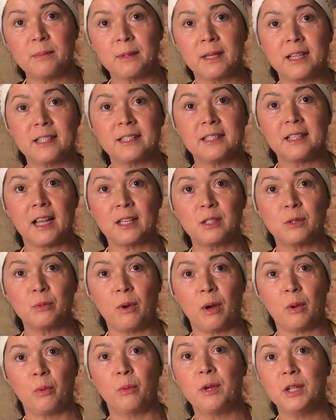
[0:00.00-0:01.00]
because that's
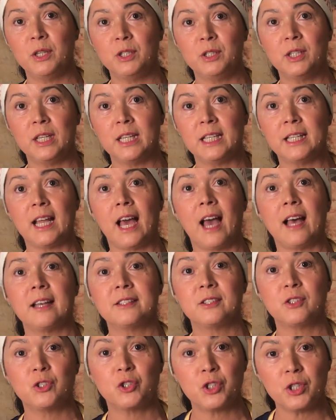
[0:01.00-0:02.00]
what we did
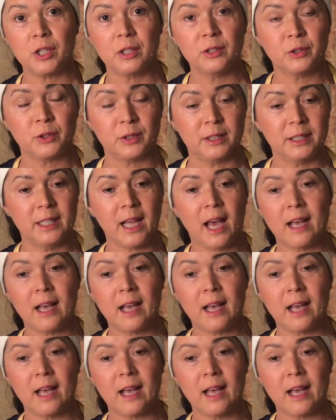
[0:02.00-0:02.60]
as children,